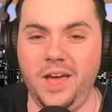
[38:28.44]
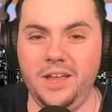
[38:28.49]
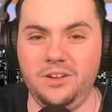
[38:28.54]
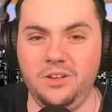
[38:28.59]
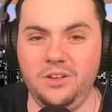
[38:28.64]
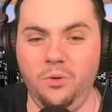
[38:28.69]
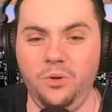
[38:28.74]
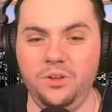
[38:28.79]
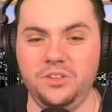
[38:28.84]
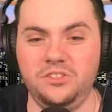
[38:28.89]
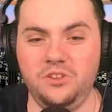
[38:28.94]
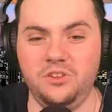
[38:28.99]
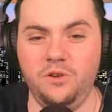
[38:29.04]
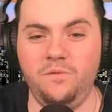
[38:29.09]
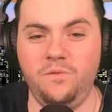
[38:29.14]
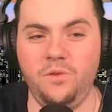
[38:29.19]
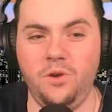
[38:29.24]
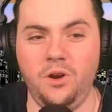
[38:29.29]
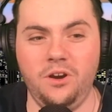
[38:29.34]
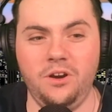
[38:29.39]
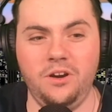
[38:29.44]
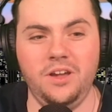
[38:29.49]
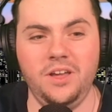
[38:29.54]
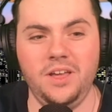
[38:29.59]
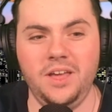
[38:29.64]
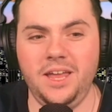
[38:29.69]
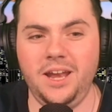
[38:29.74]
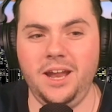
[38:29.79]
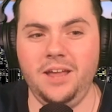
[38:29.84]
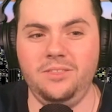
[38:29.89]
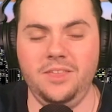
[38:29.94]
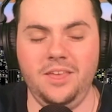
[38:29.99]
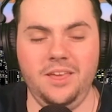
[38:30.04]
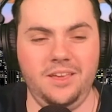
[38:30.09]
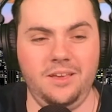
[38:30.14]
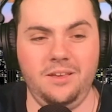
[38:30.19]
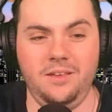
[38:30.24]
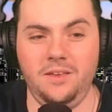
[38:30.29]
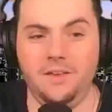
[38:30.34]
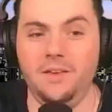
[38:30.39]
going so far. And I think
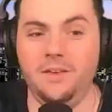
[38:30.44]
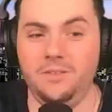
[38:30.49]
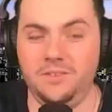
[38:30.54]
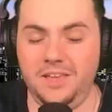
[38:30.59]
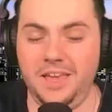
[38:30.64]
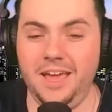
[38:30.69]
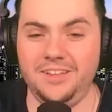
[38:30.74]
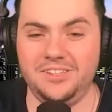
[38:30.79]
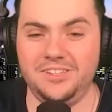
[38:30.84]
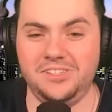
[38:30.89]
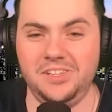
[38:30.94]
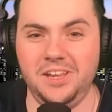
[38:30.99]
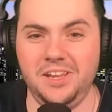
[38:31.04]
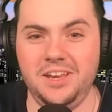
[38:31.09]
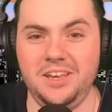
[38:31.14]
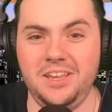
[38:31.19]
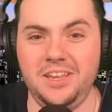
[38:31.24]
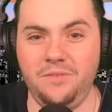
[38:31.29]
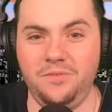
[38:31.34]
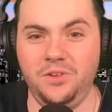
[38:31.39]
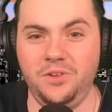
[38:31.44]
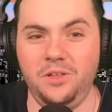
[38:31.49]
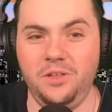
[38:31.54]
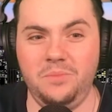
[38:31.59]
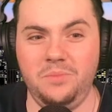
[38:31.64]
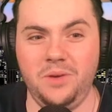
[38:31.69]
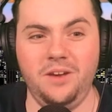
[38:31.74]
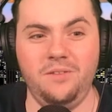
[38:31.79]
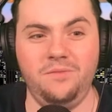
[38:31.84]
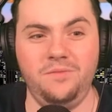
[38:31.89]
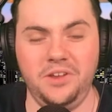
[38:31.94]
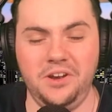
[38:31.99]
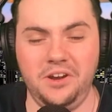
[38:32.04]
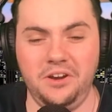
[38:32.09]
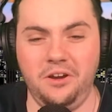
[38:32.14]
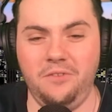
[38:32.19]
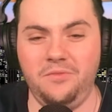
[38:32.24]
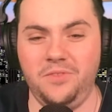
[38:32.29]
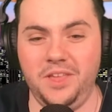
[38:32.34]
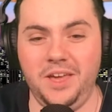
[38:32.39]
Kansas City definitely benefited
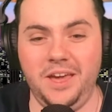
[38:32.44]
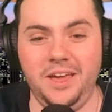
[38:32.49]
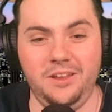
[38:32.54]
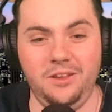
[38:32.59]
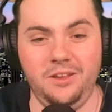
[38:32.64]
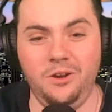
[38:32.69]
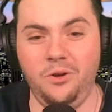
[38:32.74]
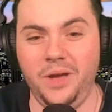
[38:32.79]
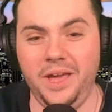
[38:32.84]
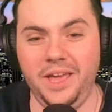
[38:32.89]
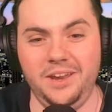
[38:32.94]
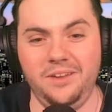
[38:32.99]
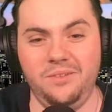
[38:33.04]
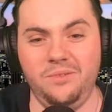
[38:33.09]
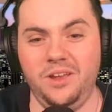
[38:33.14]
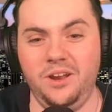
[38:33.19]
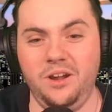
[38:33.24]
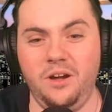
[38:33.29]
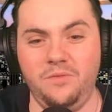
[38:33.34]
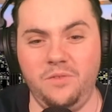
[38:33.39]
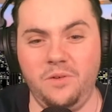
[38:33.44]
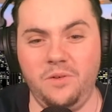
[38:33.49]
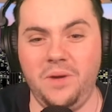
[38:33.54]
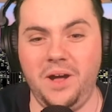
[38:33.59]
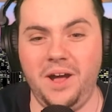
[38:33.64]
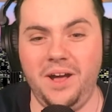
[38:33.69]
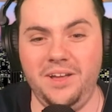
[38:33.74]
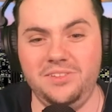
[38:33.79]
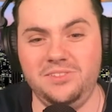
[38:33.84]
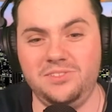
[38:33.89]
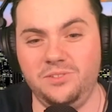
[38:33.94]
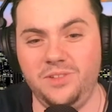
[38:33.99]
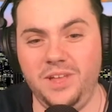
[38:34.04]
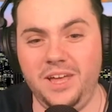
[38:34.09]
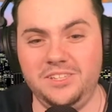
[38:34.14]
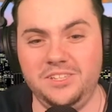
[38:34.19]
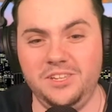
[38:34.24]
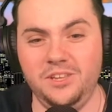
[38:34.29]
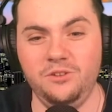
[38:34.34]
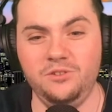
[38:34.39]
off of that. Andy Reid off a bye. So
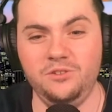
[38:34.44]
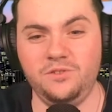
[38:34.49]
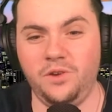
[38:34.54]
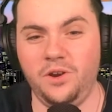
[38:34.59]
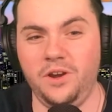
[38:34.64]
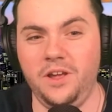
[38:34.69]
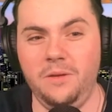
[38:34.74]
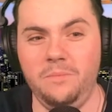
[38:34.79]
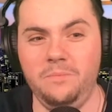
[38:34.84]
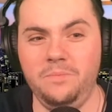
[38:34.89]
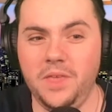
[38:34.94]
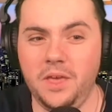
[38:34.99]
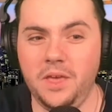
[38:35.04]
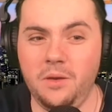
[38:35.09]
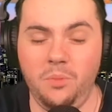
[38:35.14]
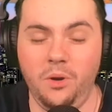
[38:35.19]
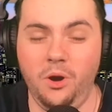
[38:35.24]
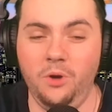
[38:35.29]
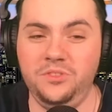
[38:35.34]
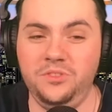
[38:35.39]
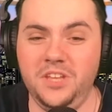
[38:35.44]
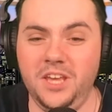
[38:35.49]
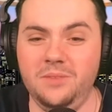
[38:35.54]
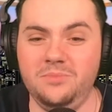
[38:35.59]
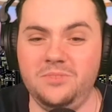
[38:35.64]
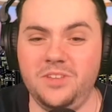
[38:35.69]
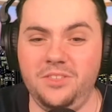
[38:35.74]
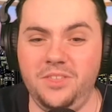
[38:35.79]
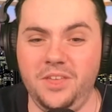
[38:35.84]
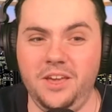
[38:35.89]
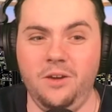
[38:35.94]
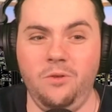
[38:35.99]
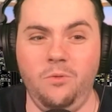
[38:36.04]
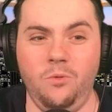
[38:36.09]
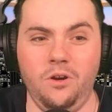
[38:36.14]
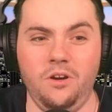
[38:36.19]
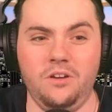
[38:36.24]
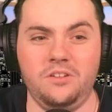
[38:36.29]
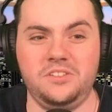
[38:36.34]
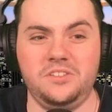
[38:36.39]
that's huge for him. Both teams, I think it
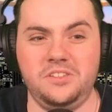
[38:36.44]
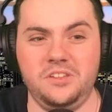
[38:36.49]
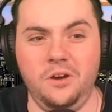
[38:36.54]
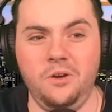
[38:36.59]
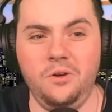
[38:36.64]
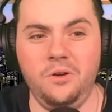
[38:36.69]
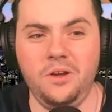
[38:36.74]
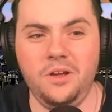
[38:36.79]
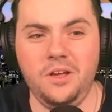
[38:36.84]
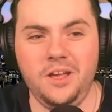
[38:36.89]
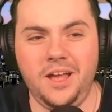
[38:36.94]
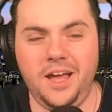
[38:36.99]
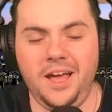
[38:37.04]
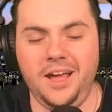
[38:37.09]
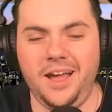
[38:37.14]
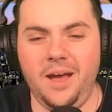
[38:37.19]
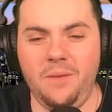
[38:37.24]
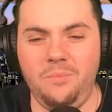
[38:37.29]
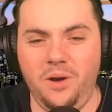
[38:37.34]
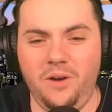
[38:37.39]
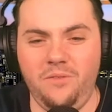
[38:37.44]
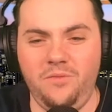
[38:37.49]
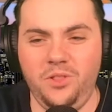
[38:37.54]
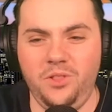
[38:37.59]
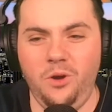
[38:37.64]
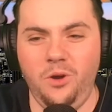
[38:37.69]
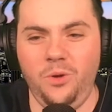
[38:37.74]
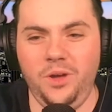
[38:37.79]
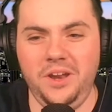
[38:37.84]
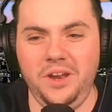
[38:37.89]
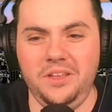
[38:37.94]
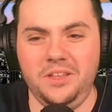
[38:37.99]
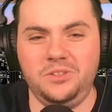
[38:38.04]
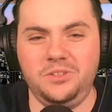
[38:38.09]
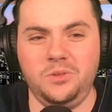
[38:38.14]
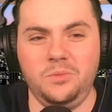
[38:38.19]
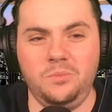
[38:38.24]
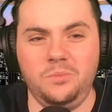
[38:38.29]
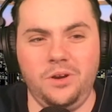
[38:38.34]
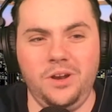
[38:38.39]
works. So I got Buffalo winning this
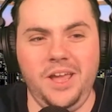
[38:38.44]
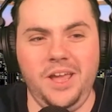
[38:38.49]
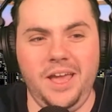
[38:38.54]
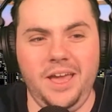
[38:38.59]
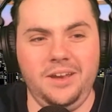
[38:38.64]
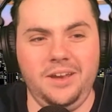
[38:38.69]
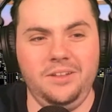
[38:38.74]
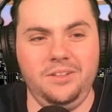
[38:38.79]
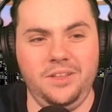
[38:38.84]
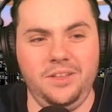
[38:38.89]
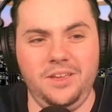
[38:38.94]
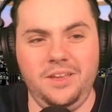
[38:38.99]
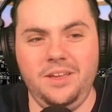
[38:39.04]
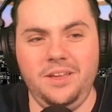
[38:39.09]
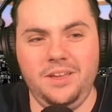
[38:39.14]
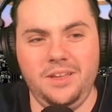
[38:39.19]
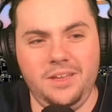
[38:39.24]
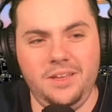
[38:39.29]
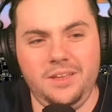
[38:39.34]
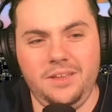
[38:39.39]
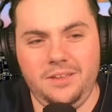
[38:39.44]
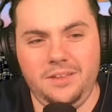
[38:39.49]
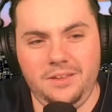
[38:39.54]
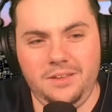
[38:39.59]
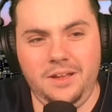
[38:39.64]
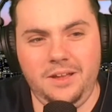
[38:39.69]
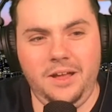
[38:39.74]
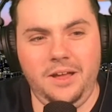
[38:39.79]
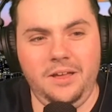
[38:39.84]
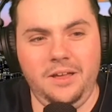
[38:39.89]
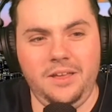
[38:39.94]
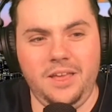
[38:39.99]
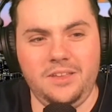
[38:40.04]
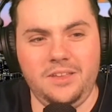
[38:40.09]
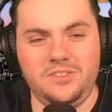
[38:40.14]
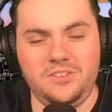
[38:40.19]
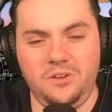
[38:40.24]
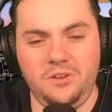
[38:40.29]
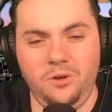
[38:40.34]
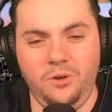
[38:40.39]
one pretty handedly
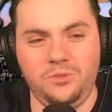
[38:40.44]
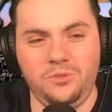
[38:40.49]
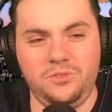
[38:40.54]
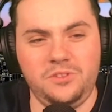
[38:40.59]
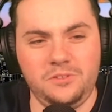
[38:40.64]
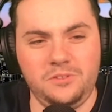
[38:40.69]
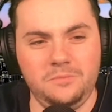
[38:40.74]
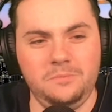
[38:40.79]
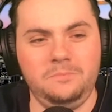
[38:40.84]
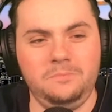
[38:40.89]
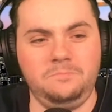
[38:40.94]
against the Colts.